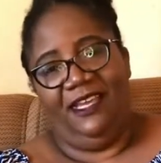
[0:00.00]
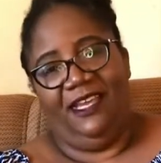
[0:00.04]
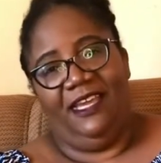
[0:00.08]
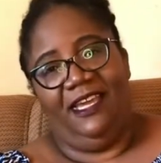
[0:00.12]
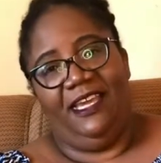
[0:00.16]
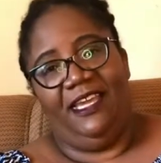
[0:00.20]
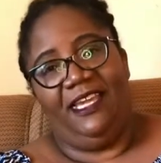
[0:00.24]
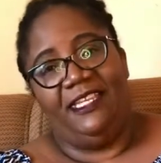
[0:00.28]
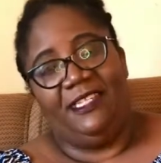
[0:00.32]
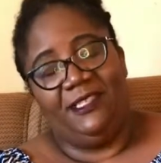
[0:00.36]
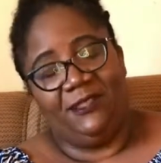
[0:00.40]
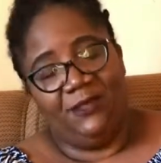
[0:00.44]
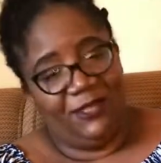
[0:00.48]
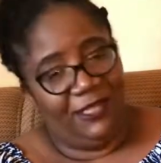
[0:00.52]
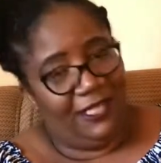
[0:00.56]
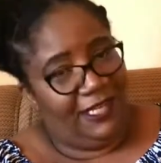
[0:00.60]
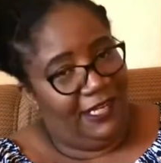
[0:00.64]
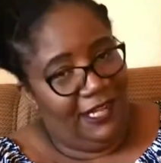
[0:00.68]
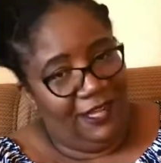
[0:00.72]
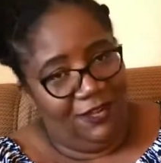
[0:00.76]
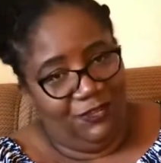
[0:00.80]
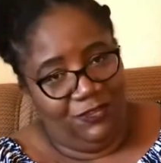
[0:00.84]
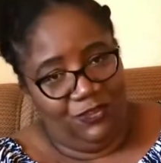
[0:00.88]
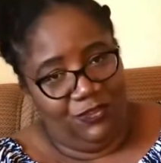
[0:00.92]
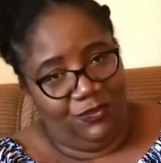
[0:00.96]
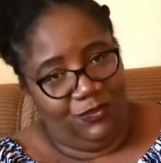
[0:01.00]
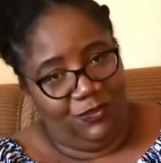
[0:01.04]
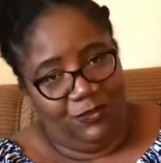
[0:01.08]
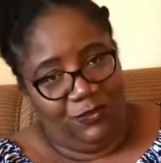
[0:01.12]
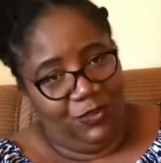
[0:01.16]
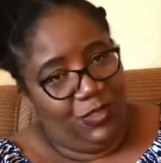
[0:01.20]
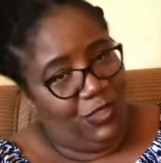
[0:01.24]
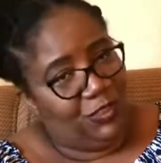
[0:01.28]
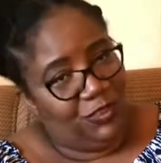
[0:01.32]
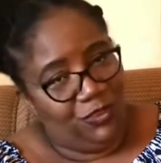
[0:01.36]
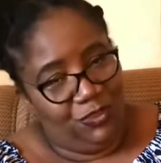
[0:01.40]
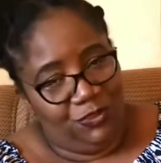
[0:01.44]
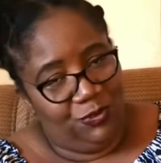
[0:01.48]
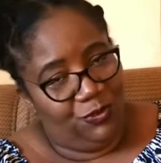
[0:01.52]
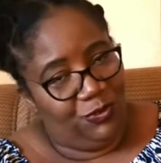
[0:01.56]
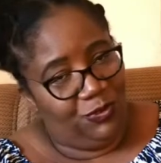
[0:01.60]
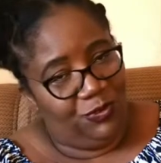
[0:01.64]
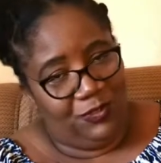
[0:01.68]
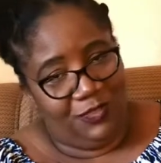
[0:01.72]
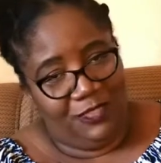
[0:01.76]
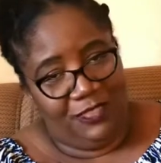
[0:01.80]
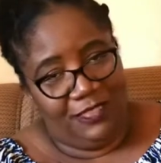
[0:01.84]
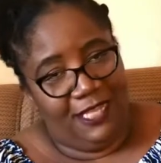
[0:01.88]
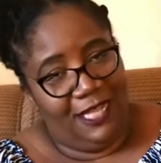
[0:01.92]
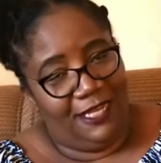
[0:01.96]
He's not allowed to do any shows
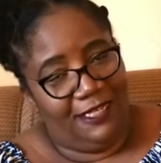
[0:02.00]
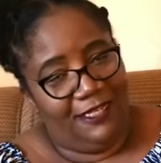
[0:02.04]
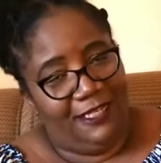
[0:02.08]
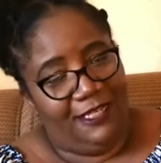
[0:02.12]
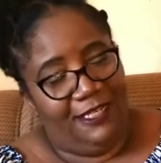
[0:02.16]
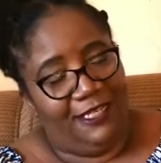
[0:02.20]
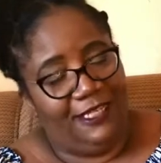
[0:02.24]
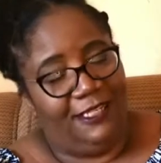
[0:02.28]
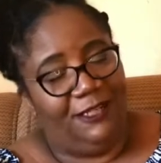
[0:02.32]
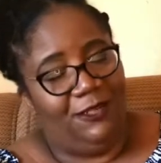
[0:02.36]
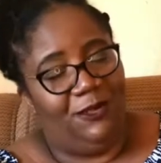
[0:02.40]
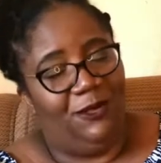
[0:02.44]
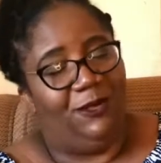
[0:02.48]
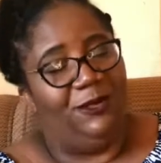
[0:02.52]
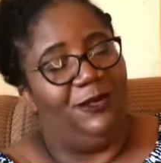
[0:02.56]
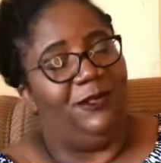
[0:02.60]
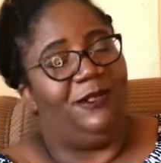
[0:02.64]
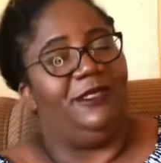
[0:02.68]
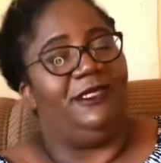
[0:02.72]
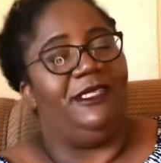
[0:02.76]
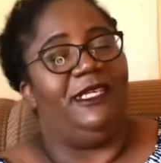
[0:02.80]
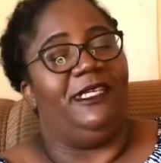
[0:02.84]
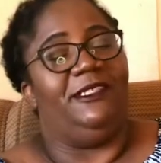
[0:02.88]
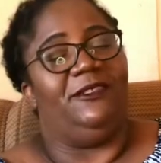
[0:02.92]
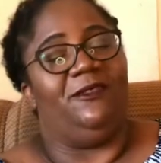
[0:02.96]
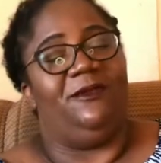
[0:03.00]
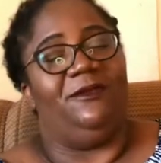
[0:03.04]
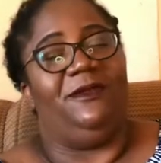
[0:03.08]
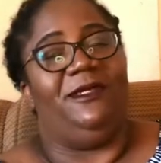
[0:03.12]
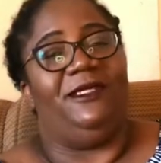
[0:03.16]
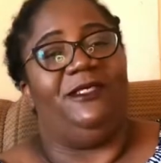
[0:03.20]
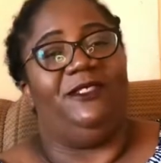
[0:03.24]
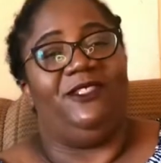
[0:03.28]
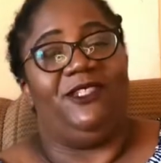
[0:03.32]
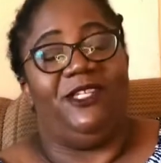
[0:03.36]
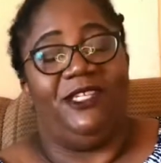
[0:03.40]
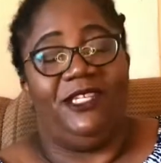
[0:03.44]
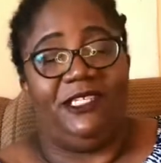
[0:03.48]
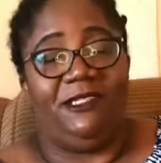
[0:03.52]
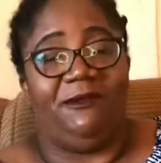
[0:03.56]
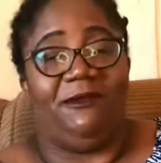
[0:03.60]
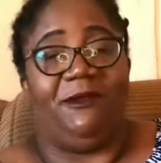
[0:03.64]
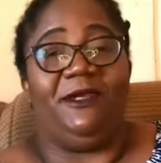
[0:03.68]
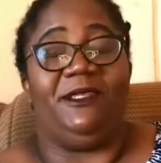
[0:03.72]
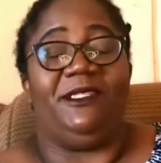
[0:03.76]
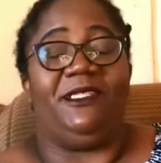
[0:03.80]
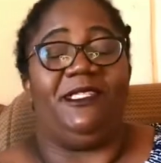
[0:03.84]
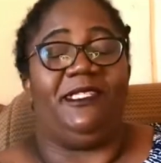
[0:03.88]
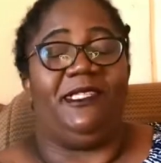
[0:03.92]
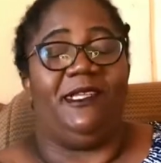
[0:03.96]
on Sunday. He knows he has to be in church
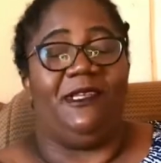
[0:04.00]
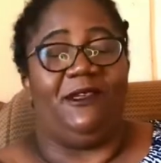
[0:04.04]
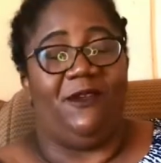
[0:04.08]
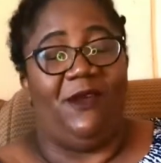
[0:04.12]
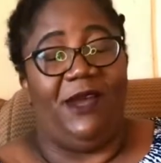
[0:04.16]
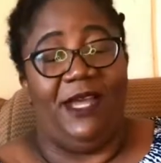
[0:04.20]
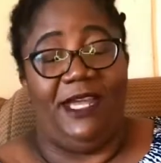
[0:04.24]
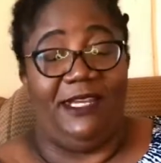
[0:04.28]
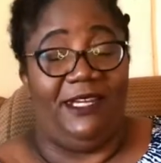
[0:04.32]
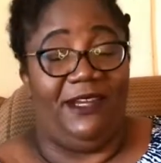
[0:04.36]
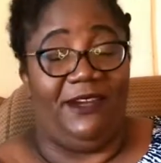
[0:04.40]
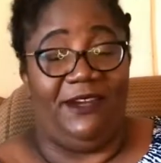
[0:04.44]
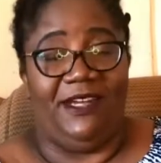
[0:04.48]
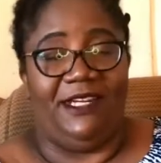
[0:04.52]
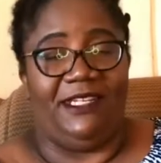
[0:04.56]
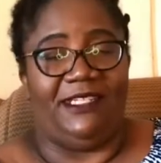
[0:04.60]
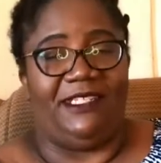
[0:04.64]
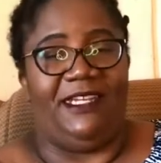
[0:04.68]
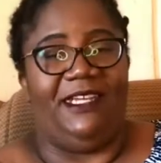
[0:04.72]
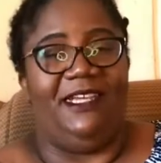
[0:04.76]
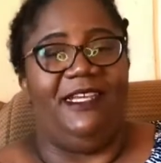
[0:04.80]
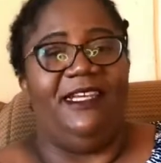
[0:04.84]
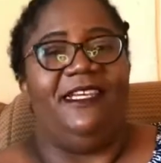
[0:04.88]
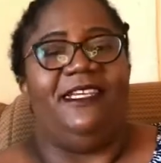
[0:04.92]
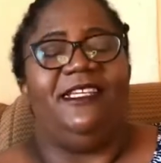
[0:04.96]
because he's a choir director.